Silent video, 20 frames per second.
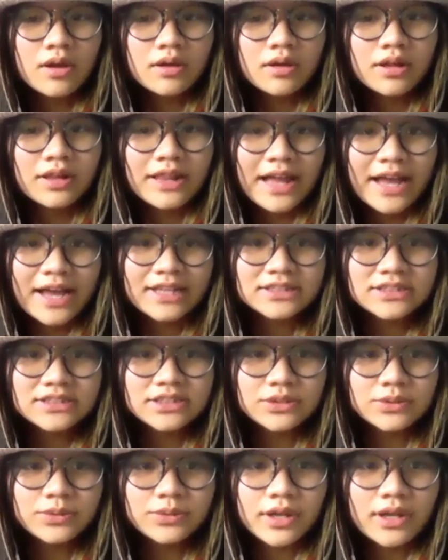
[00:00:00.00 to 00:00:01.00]
class
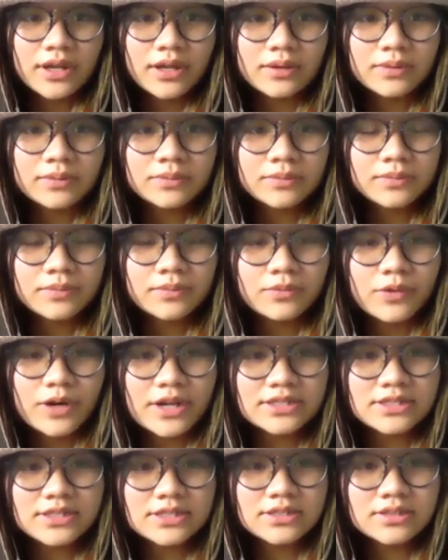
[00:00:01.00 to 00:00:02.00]
who like
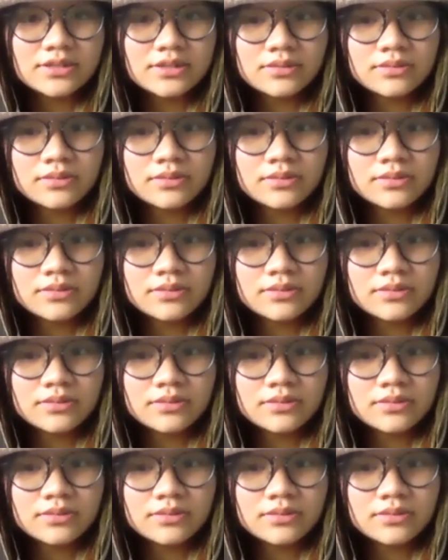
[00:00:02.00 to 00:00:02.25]
raises